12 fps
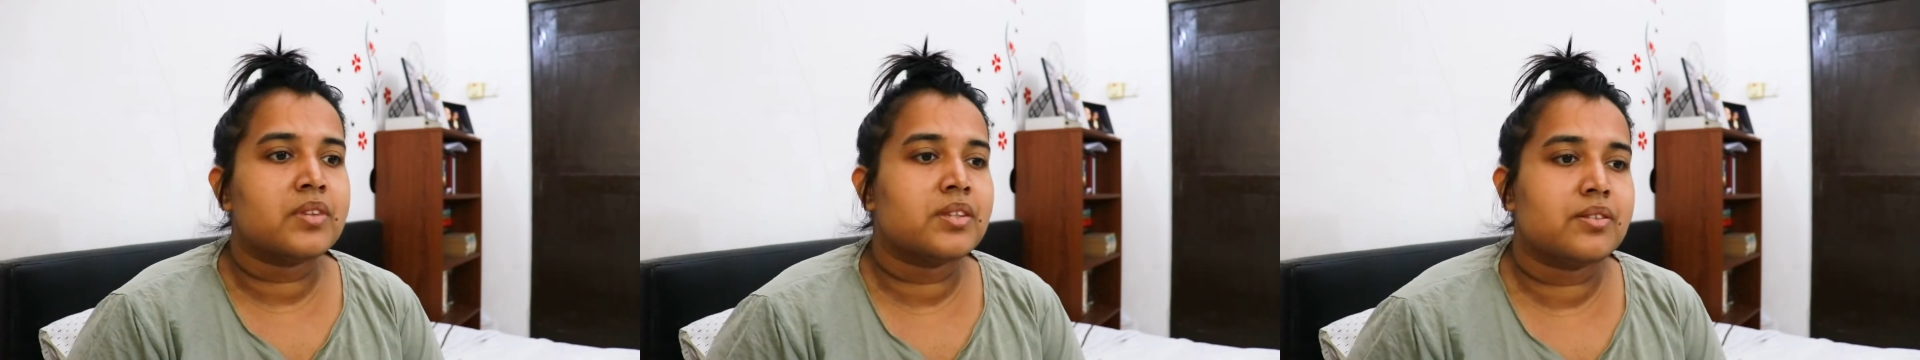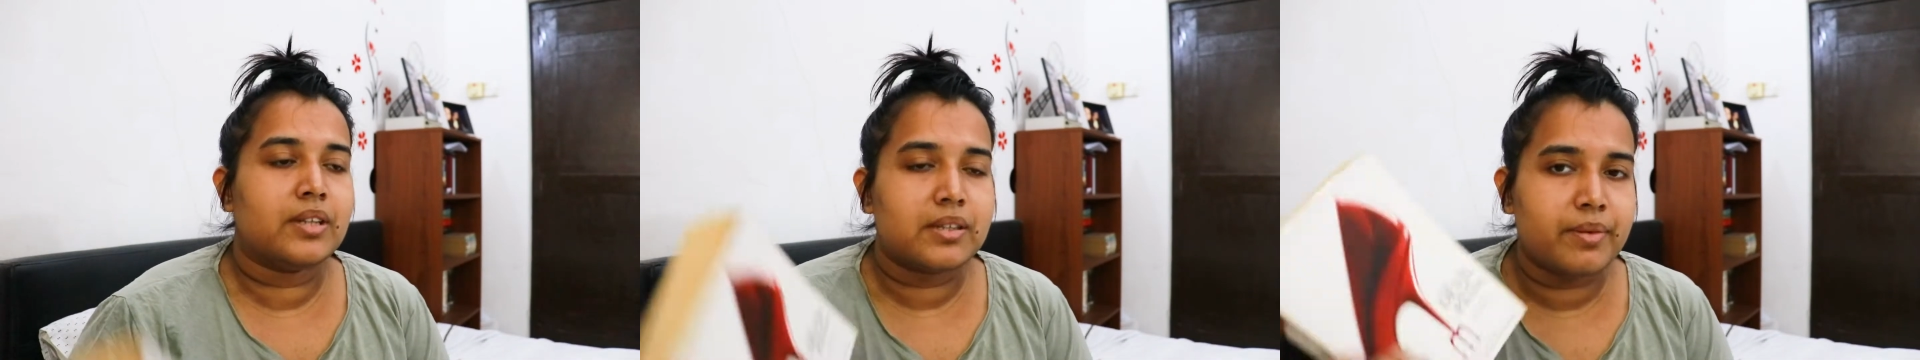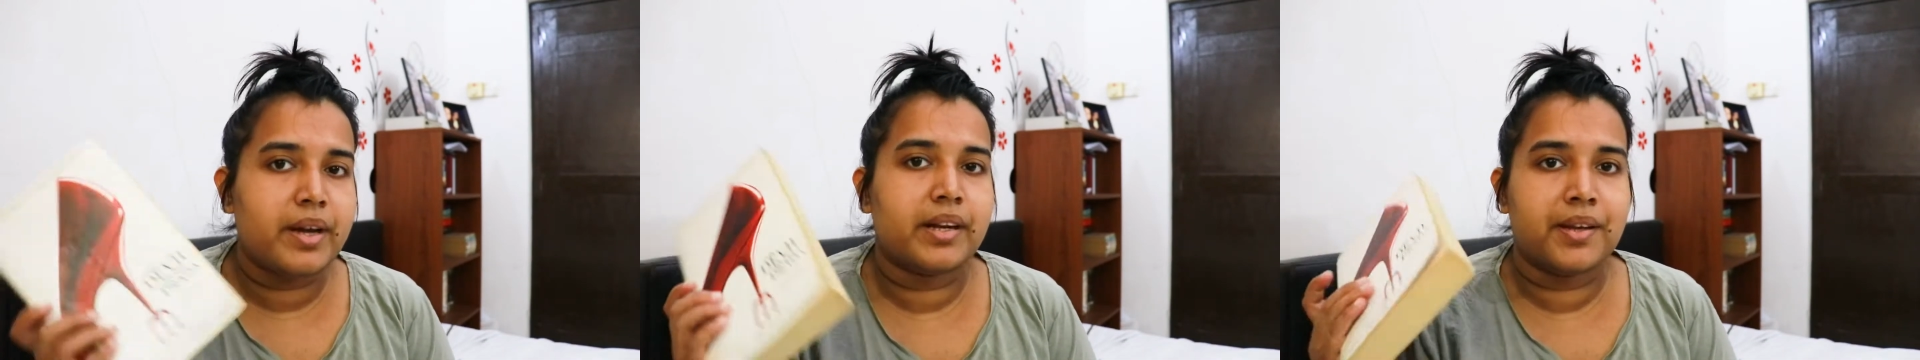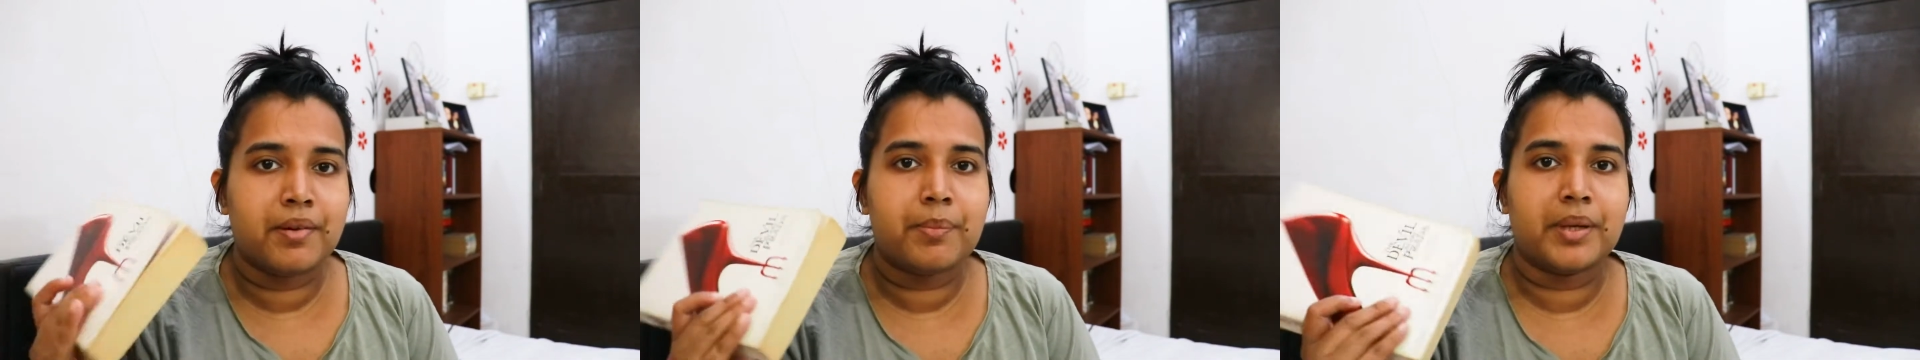So that's why I
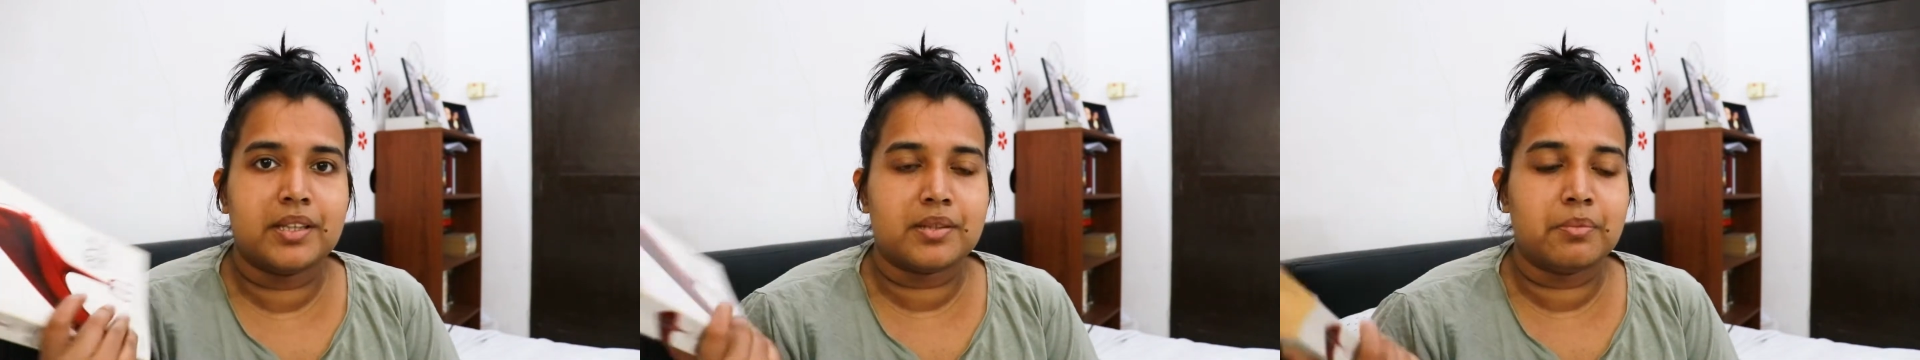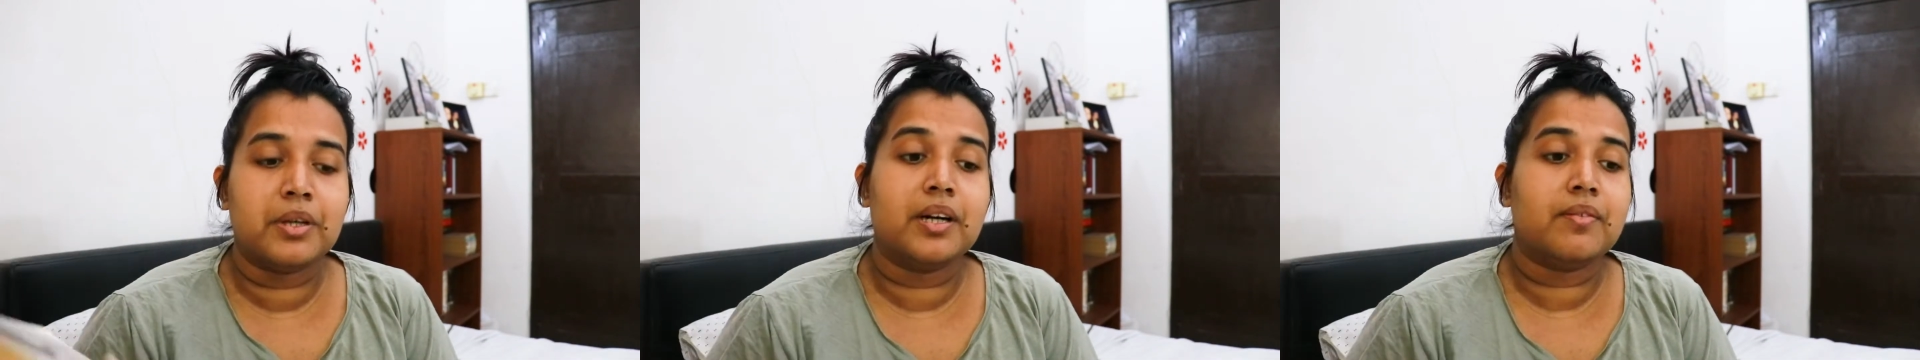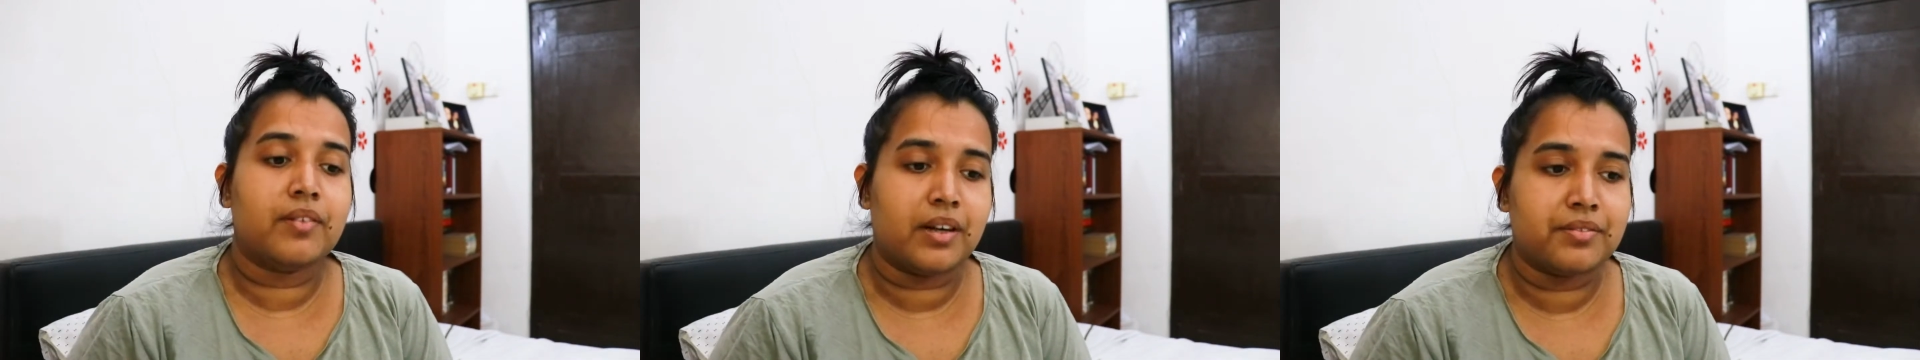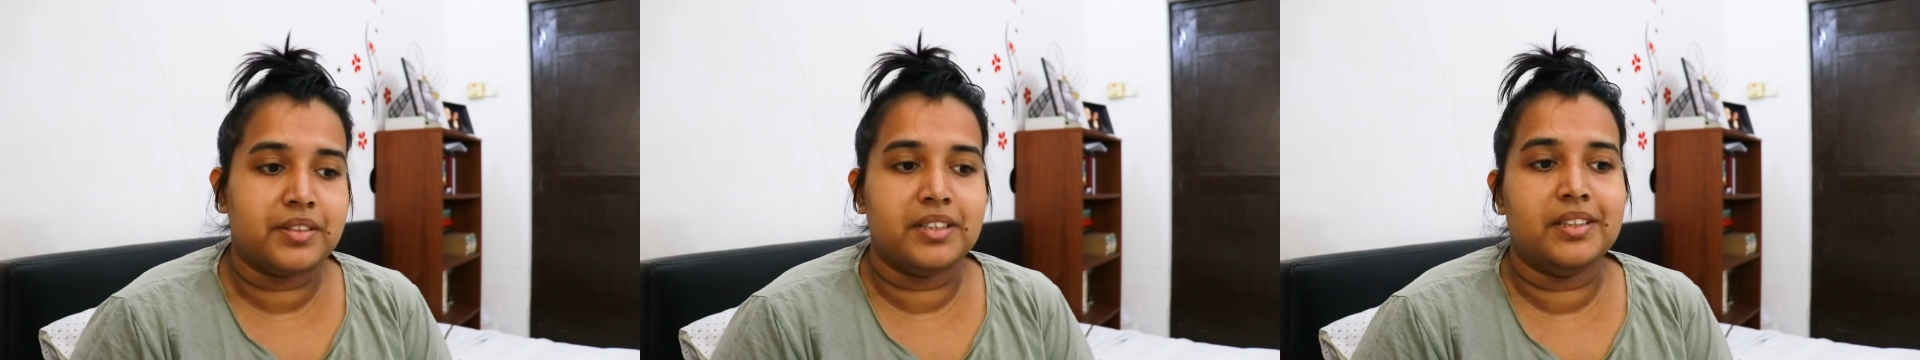never picked this book up
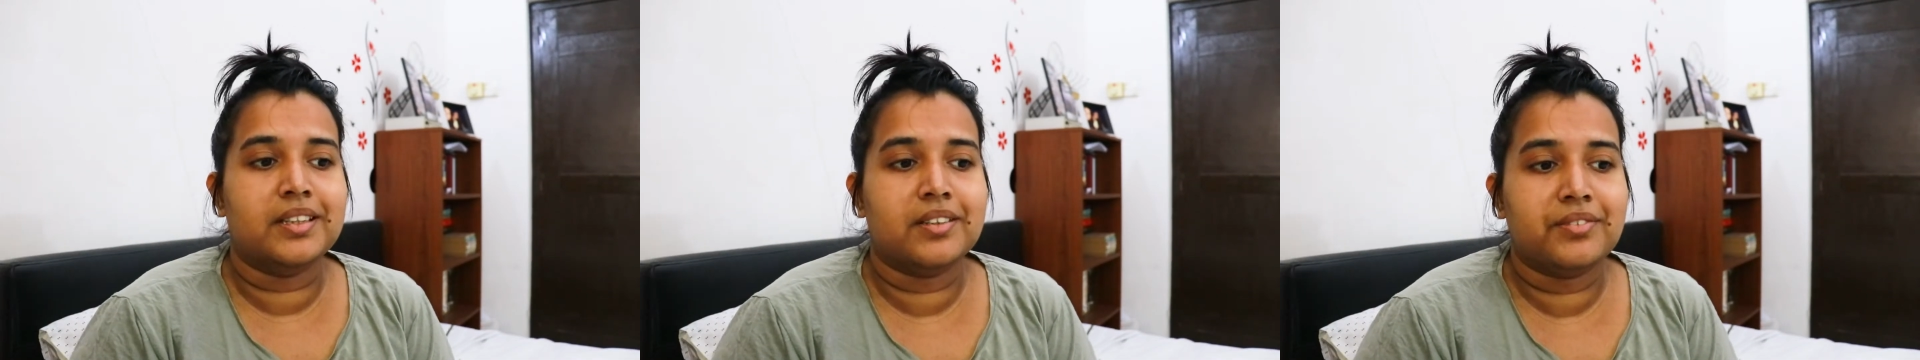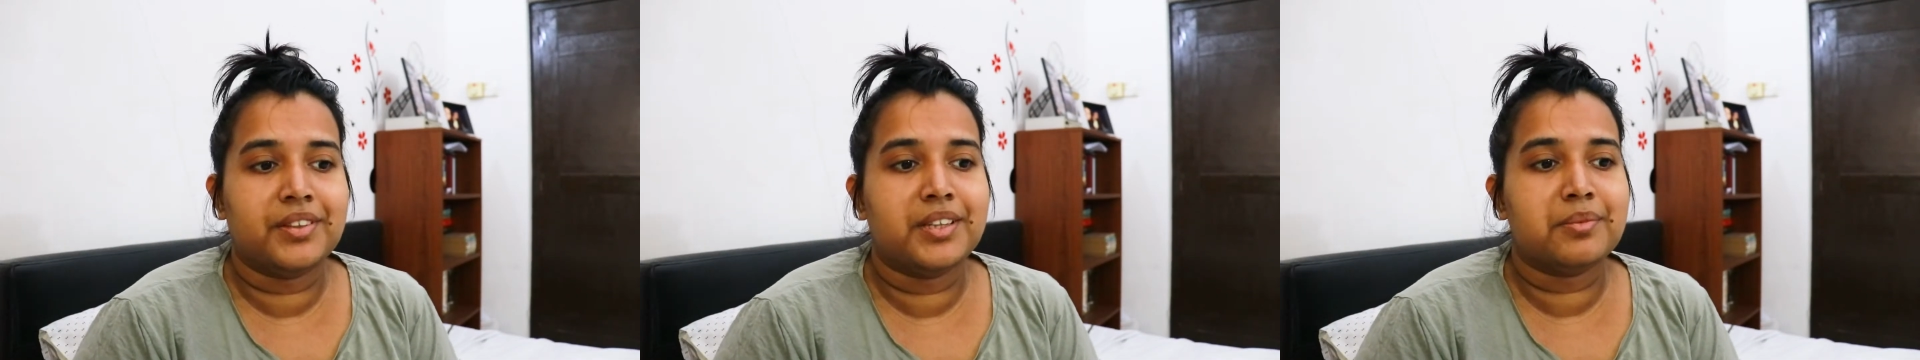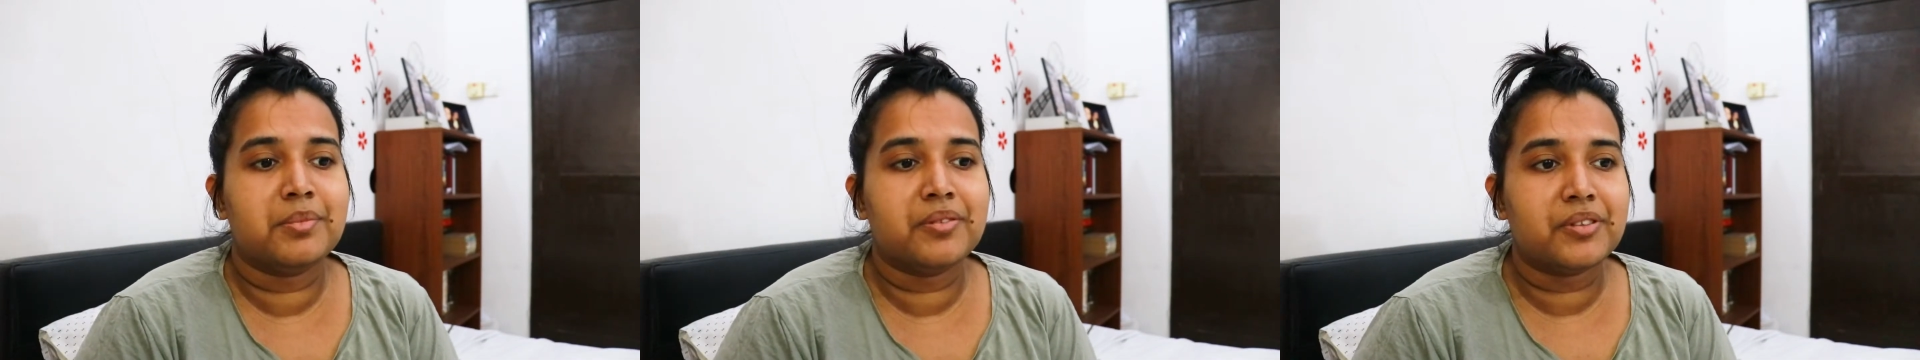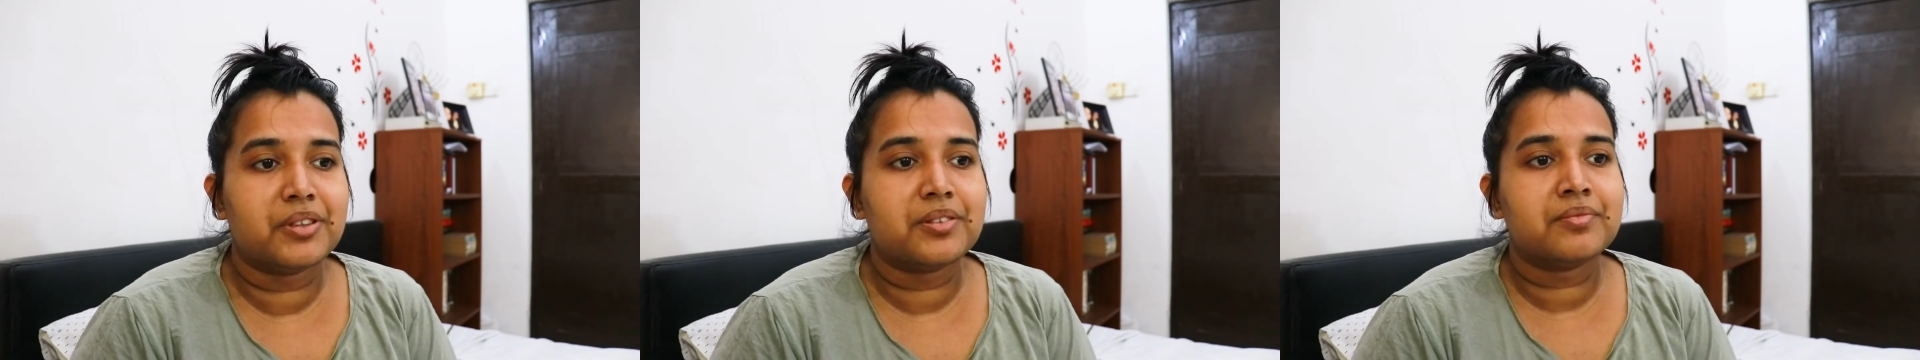after DNFing it
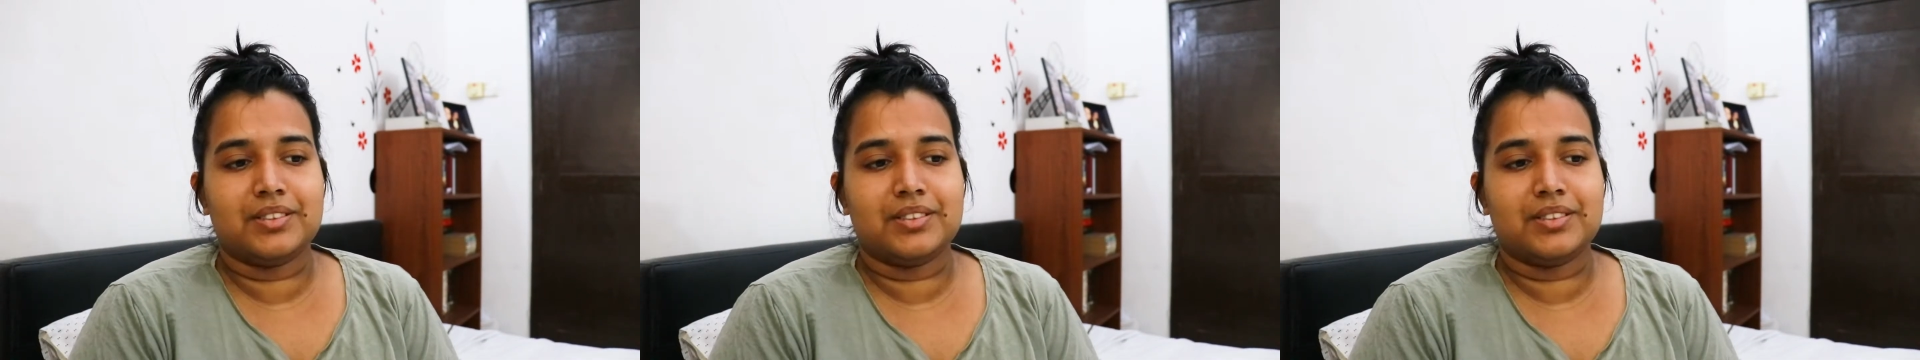before.